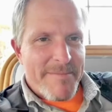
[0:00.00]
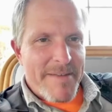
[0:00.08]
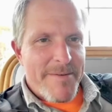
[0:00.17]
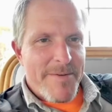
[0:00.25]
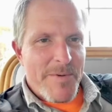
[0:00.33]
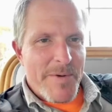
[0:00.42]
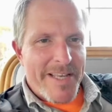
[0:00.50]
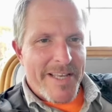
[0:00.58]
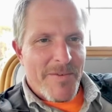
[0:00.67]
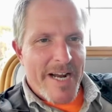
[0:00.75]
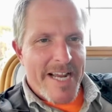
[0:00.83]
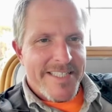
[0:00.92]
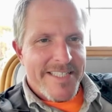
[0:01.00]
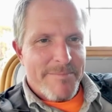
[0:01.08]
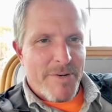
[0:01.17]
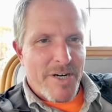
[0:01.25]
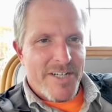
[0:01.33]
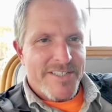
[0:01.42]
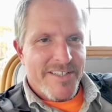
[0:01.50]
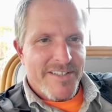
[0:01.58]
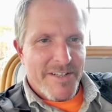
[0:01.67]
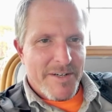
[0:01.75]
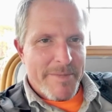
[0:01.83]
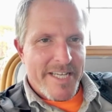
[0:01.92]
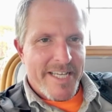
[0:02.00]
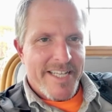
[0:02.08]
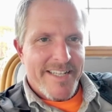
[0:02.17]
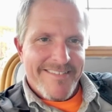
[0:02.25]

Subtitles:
Maybe we could raise the purse a little bit.